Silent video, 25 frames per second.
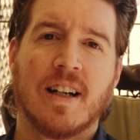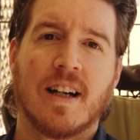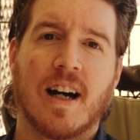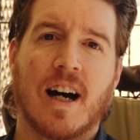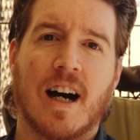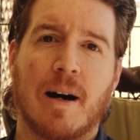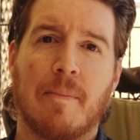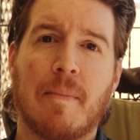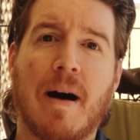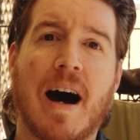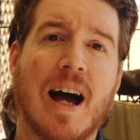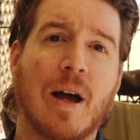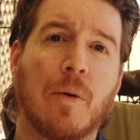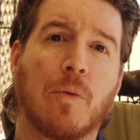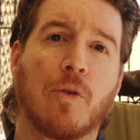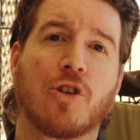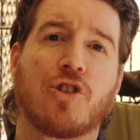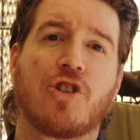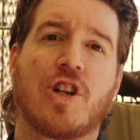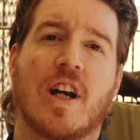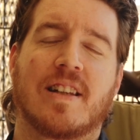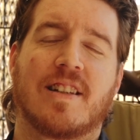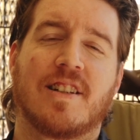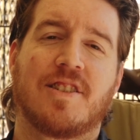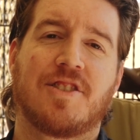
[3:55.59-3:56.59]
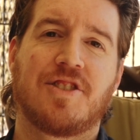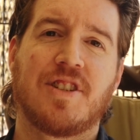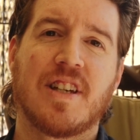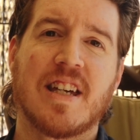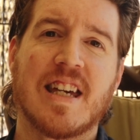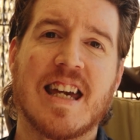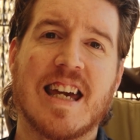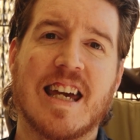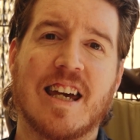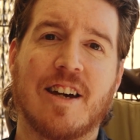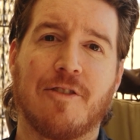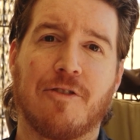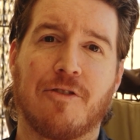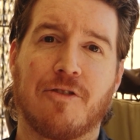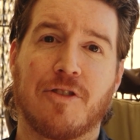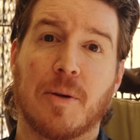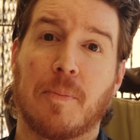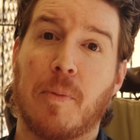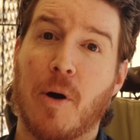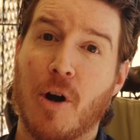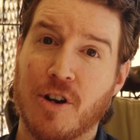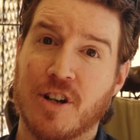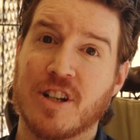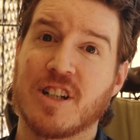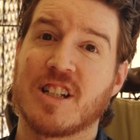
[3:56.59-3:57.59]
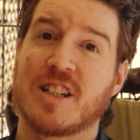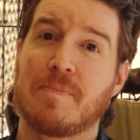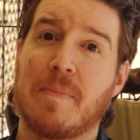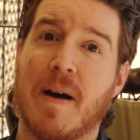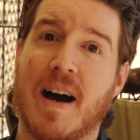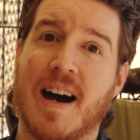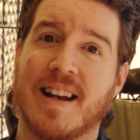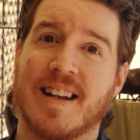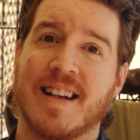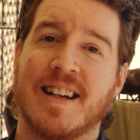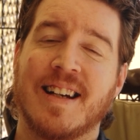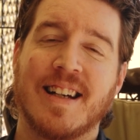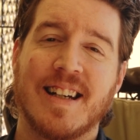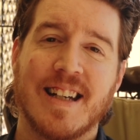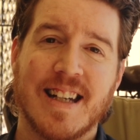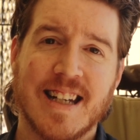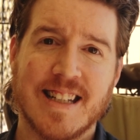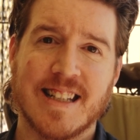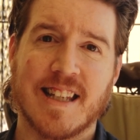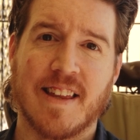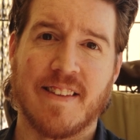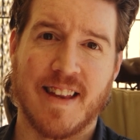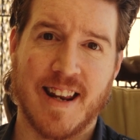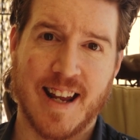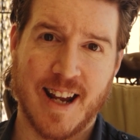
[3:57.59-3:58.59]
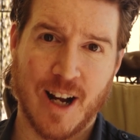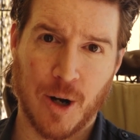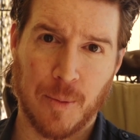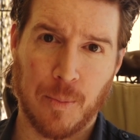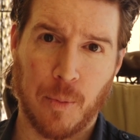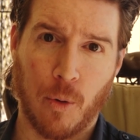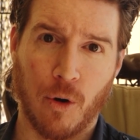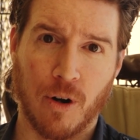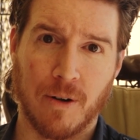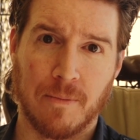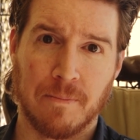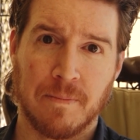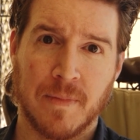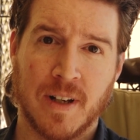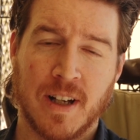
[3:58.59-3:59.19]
I will check to see if the parking spot is at an airport.